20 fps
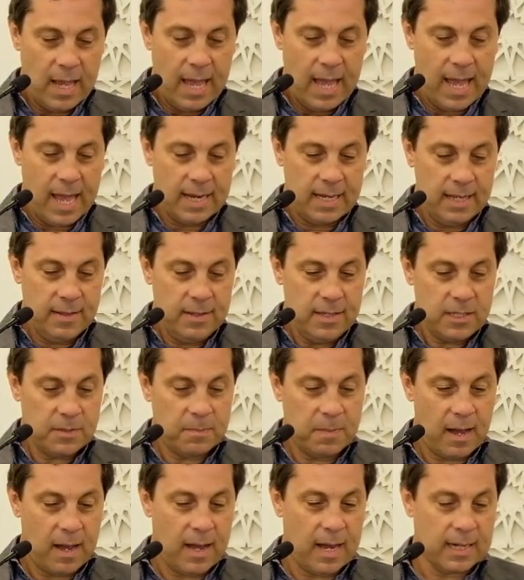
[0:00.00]
And in this
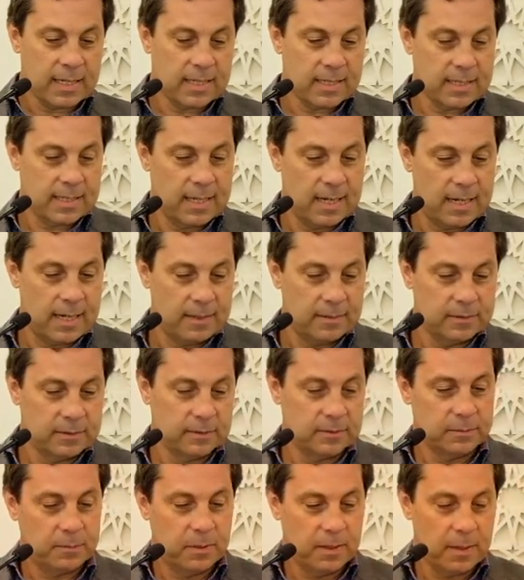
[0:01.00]
box,
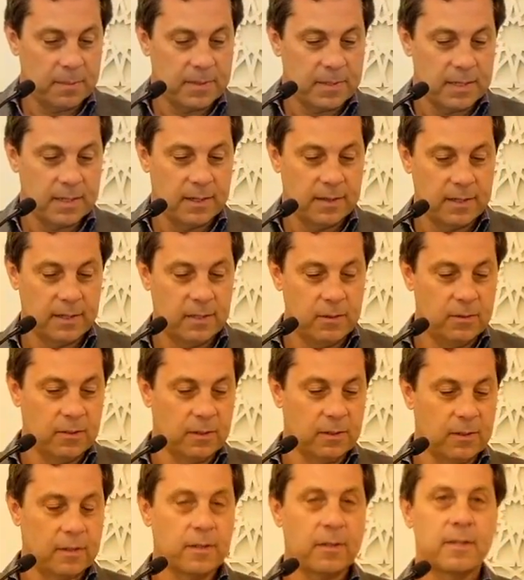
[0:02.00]
we'll pull up the Google
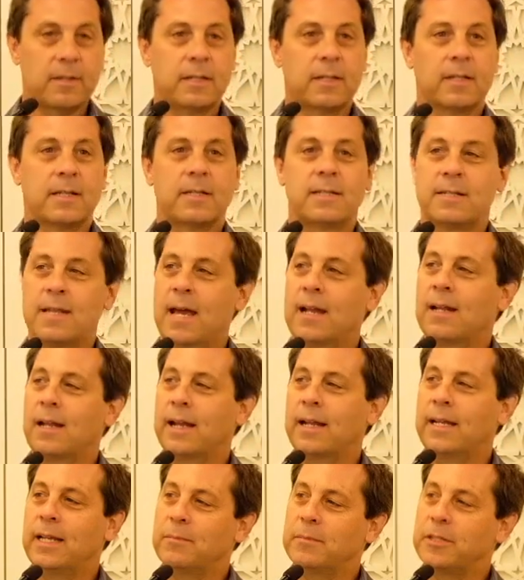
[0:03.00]
Earth
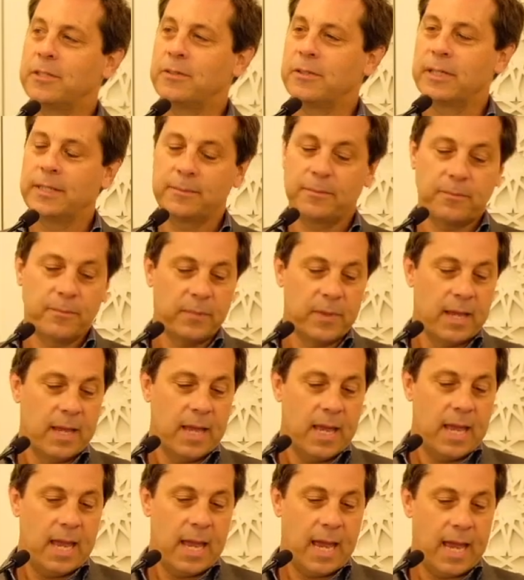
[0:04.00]
satellite imagery.
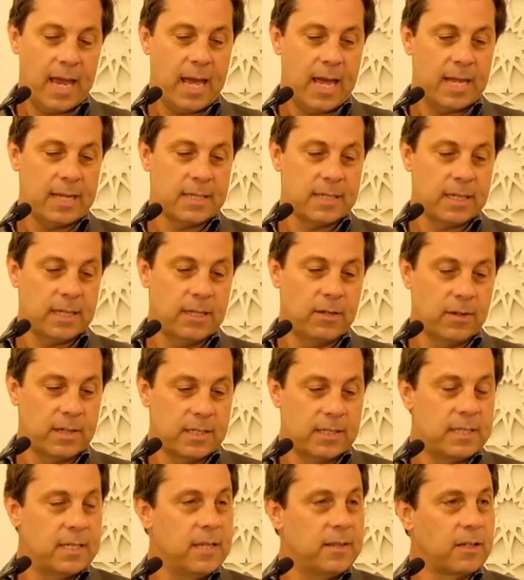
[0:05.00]
And you
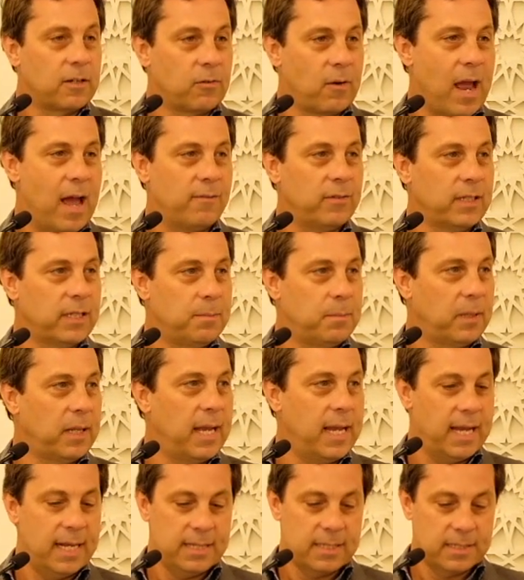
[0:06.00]
can see the gravelly
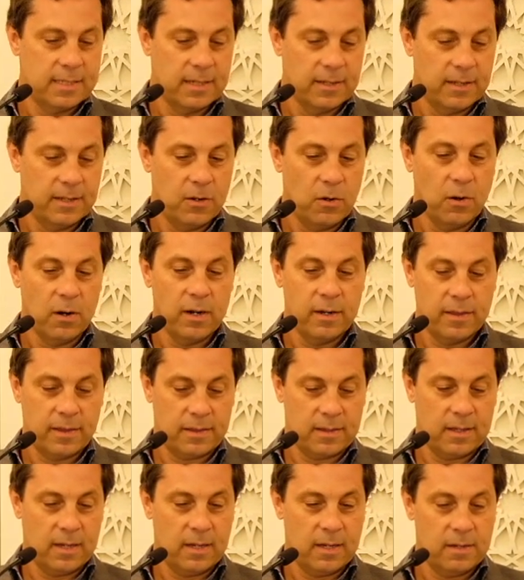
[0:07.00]
plains to the north
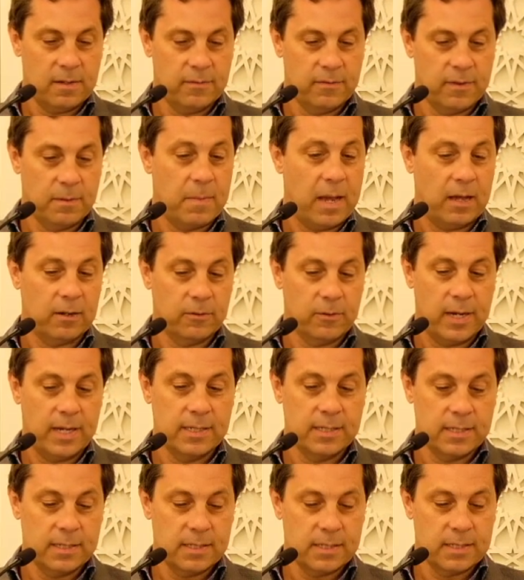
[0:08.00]
of the mountain
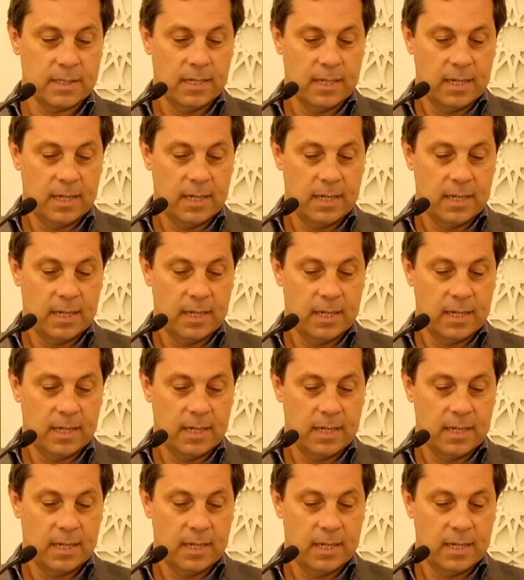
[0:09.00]
ranges,